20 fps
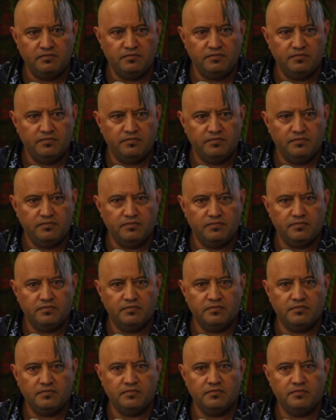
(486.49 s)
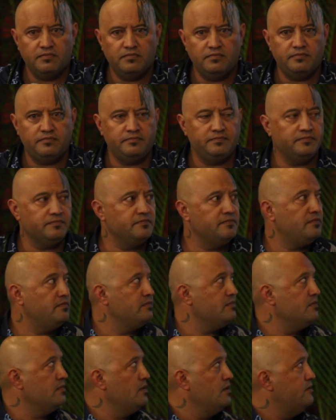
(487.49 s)

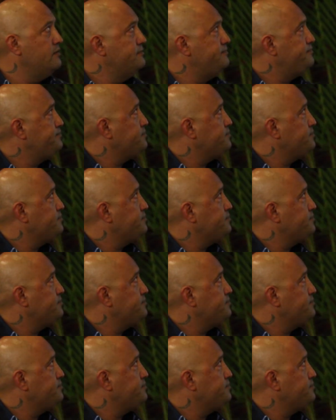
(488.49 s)
Nothing is said.